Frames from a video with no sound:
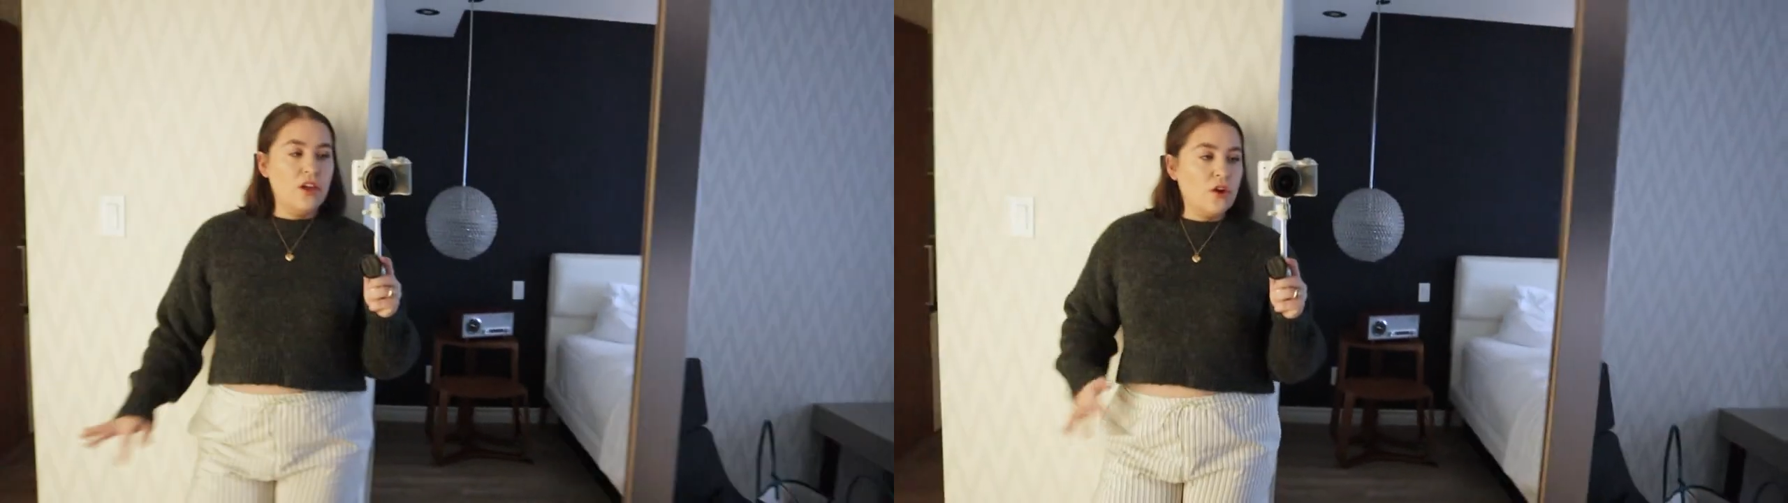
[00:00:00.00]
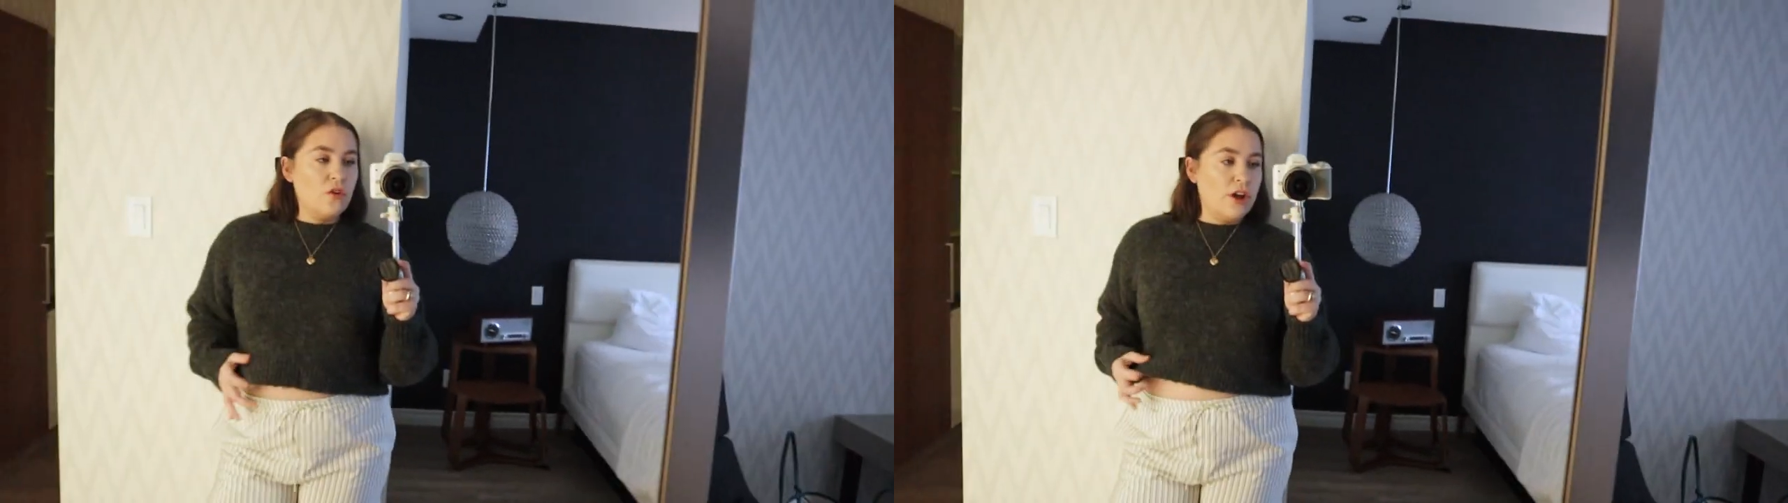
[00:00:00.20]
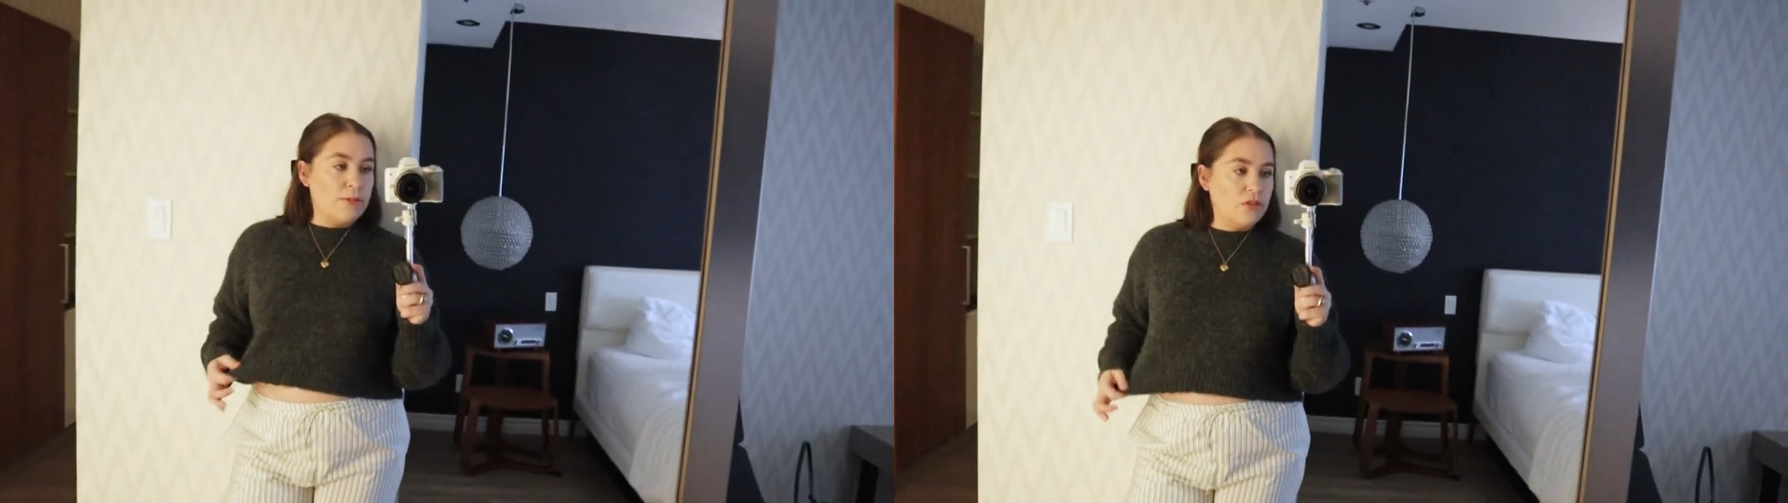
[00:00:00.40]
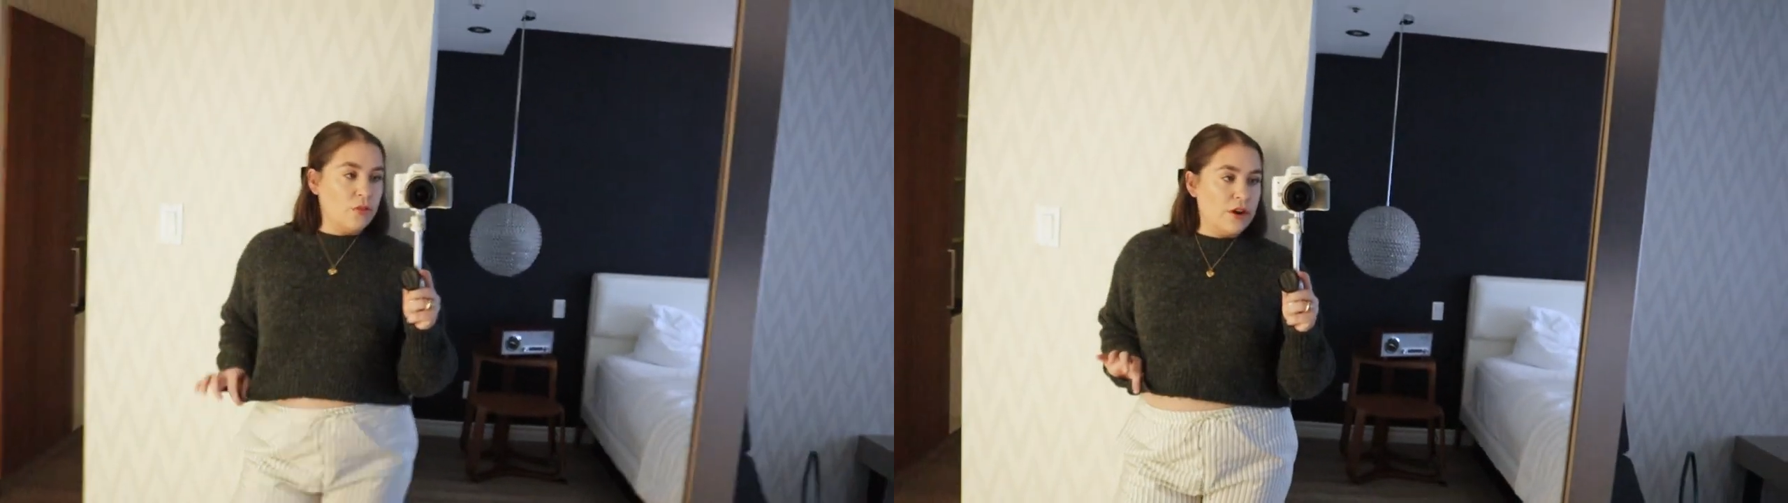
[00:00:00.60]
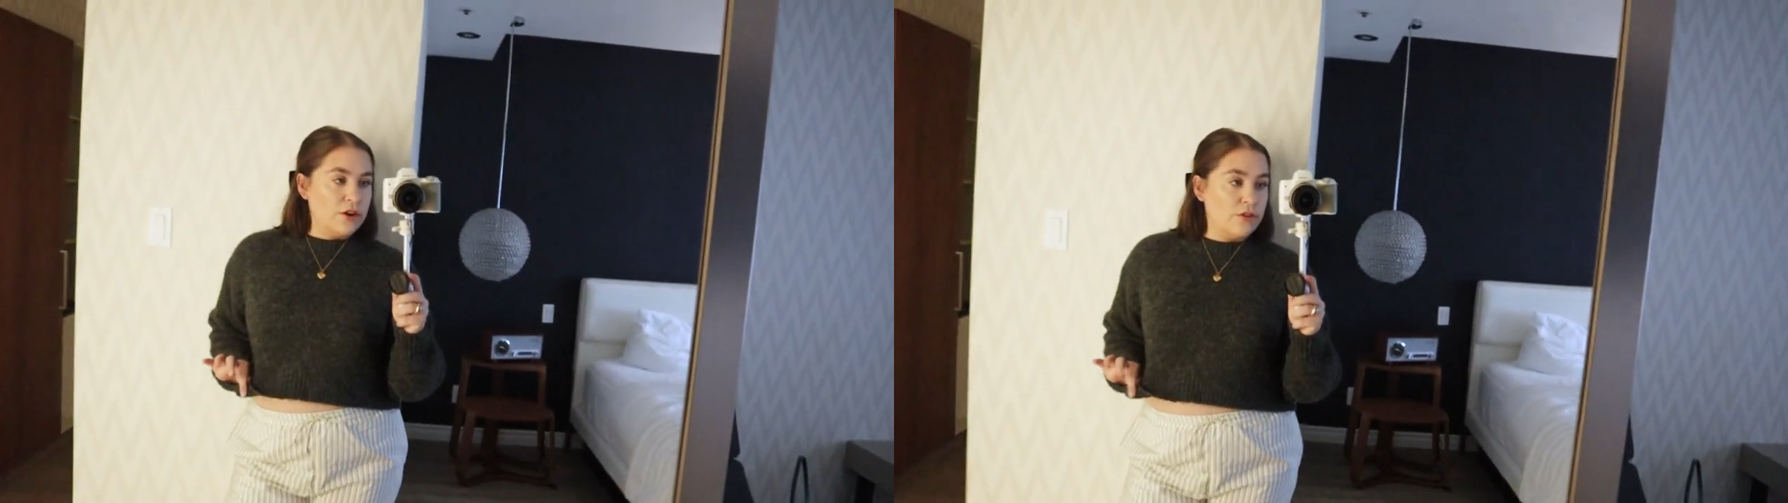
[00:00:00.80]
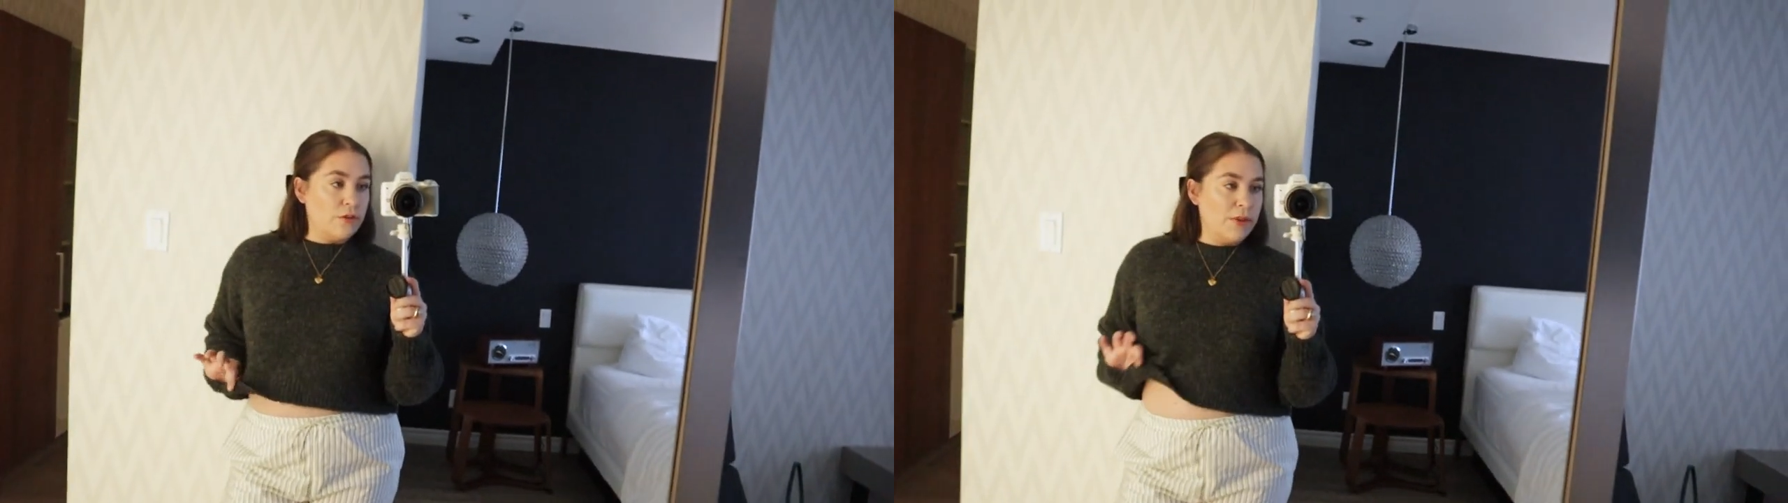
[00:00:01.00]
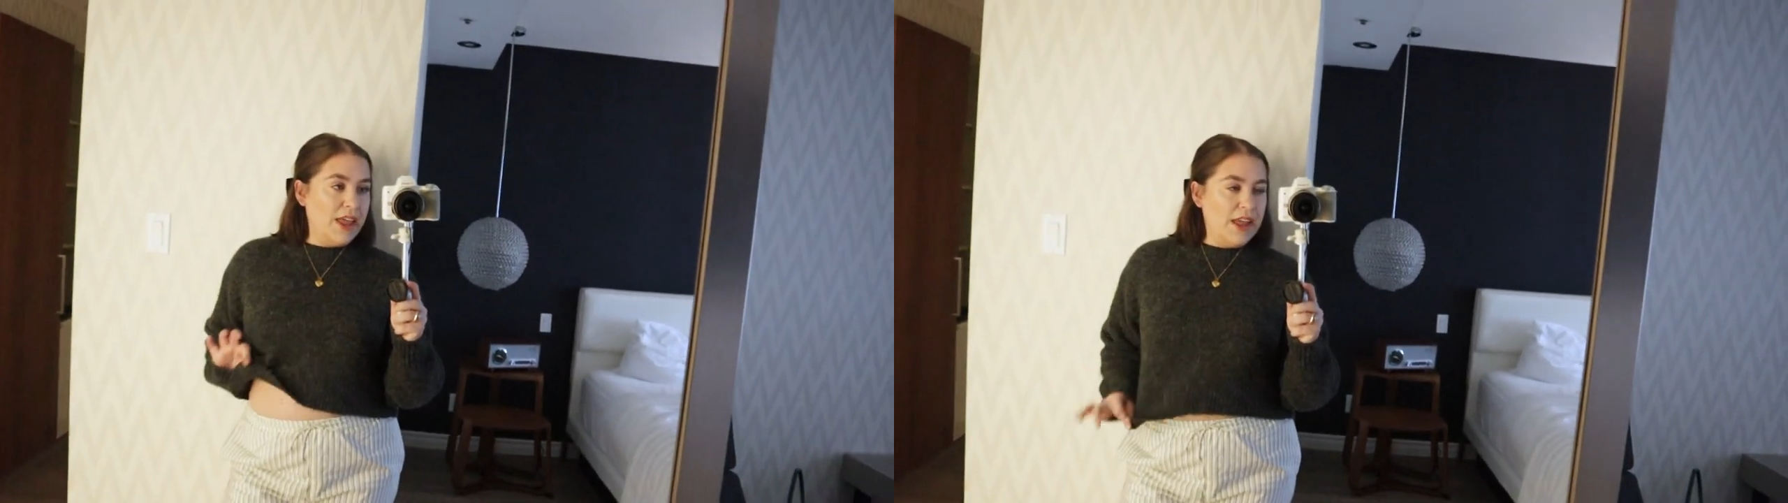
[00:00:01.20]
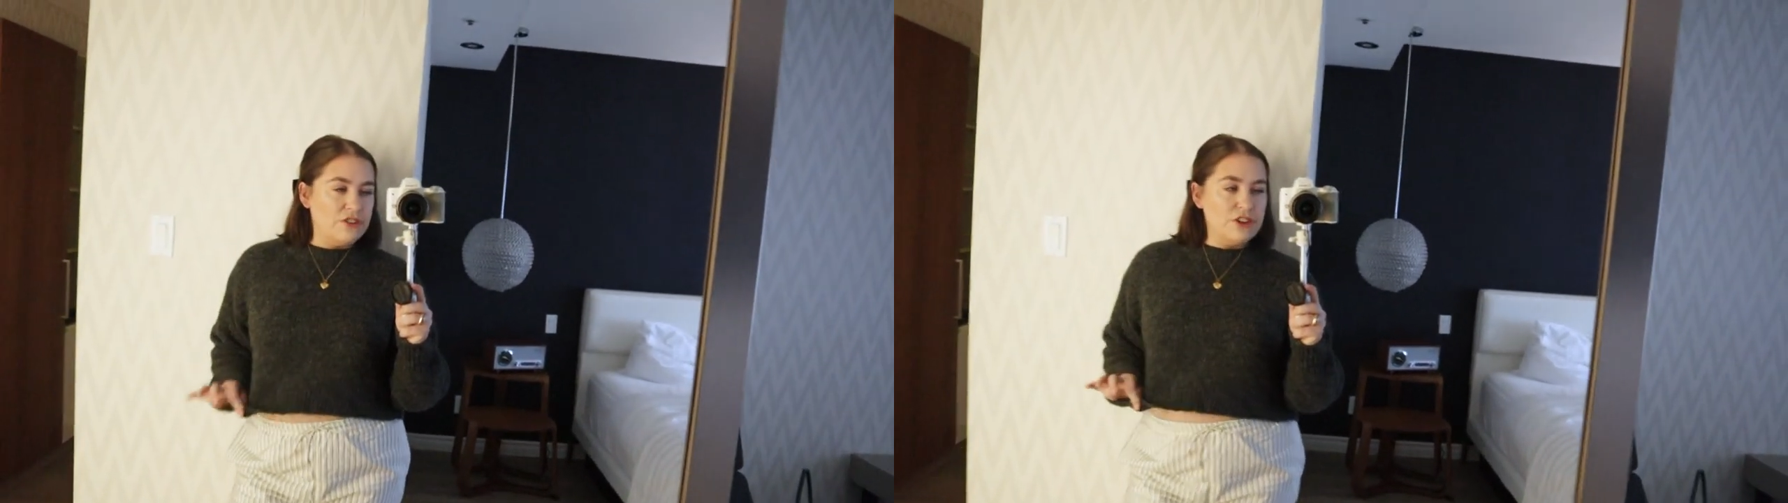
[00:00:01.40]
crop sweaters from
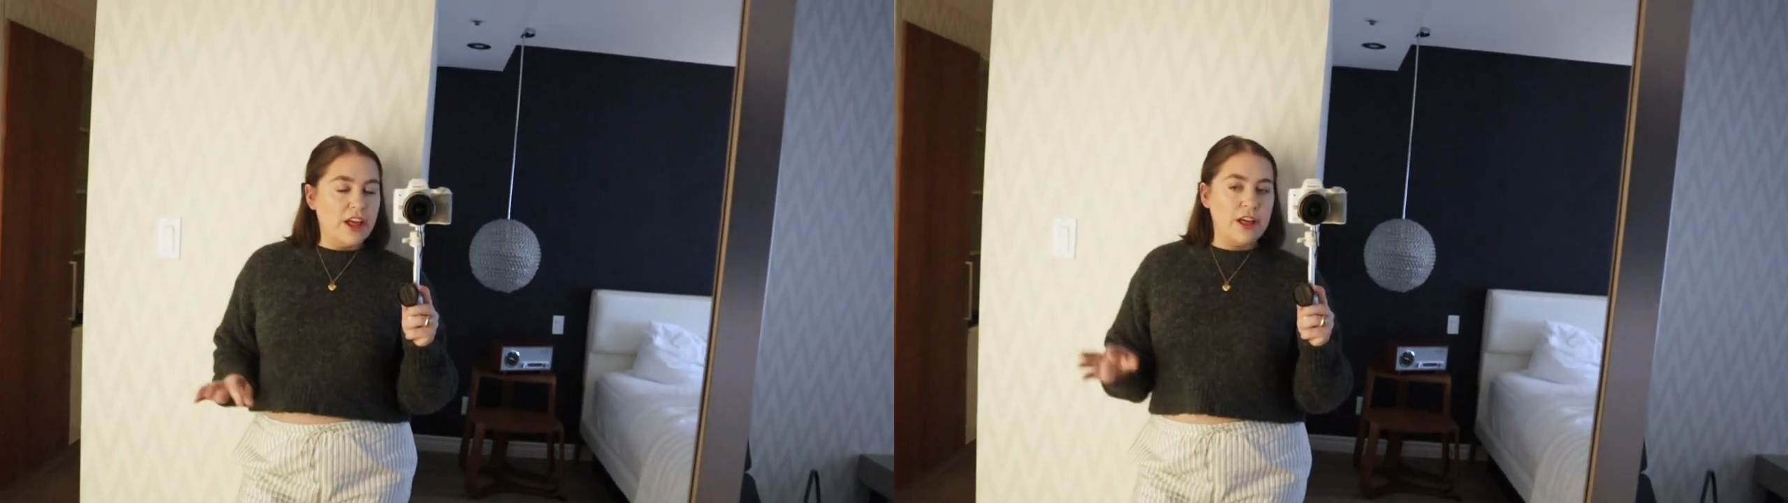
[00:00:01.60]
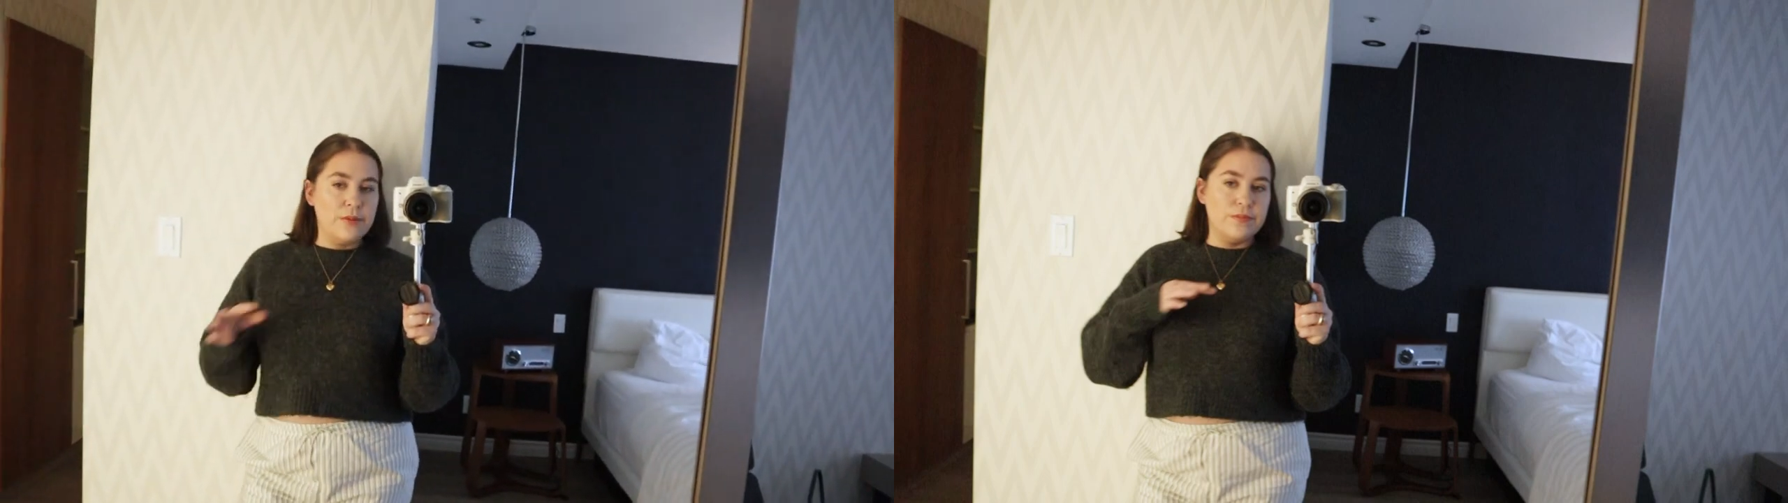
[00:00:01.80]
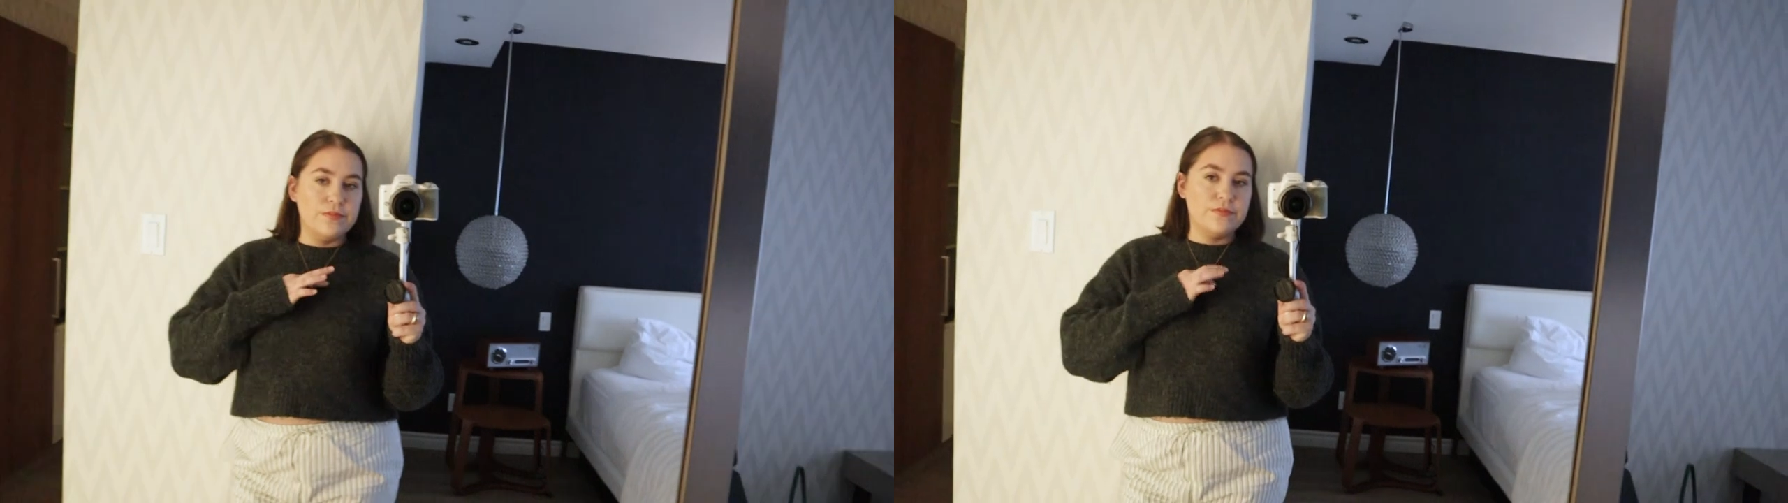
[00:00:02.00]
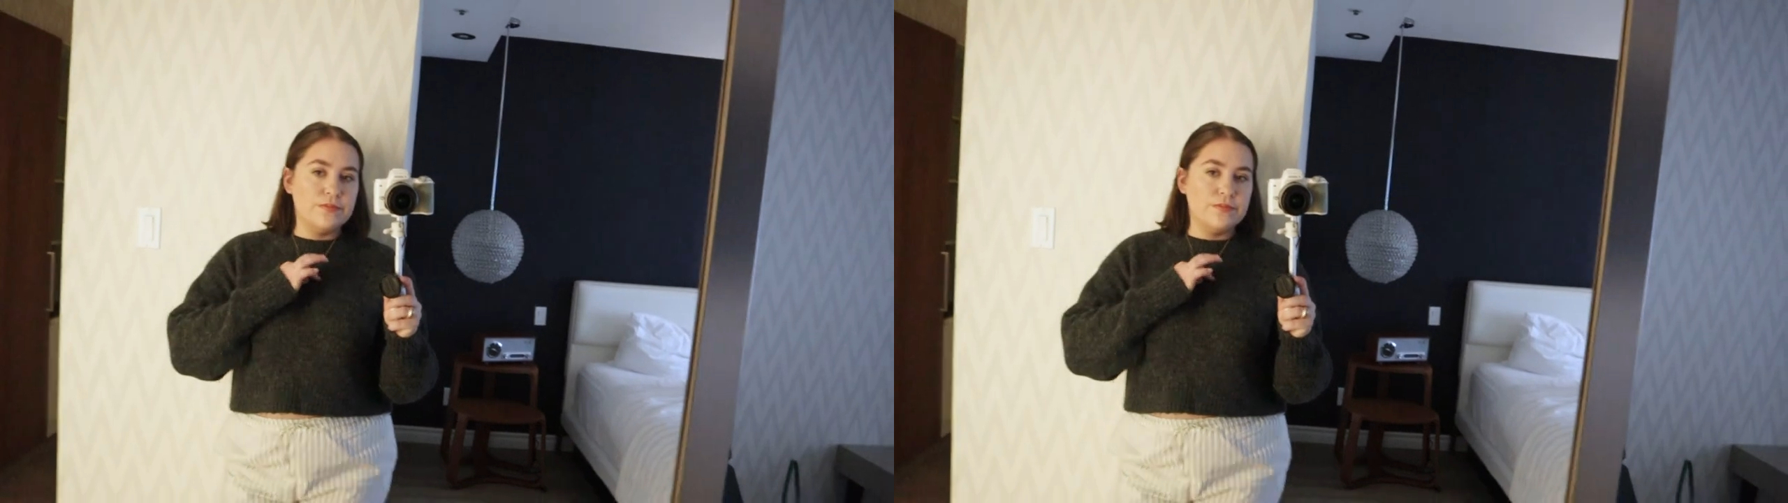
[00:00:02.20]
H&M,